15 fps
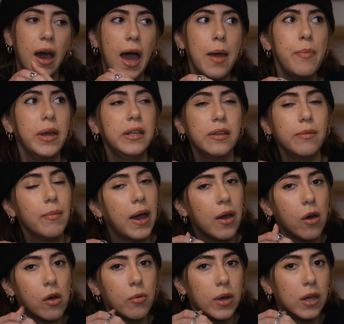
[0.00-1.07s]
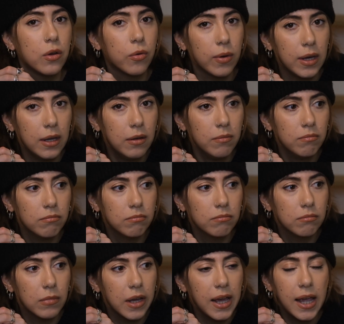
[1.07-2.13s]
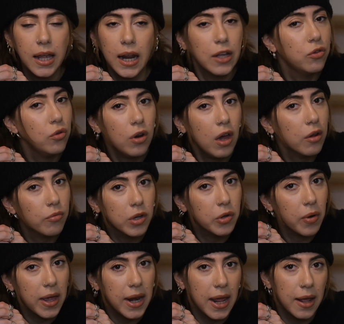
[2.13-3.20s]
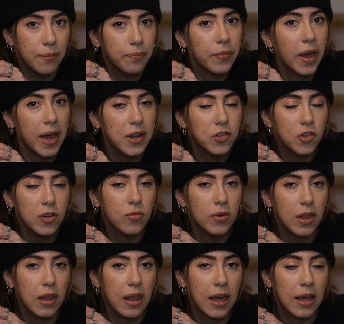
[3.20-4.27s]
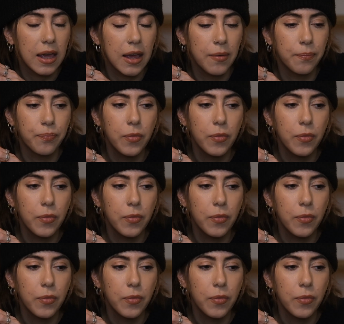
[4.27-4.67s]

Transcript: I painted my hallway green, and I do not regret it. I actually really like it.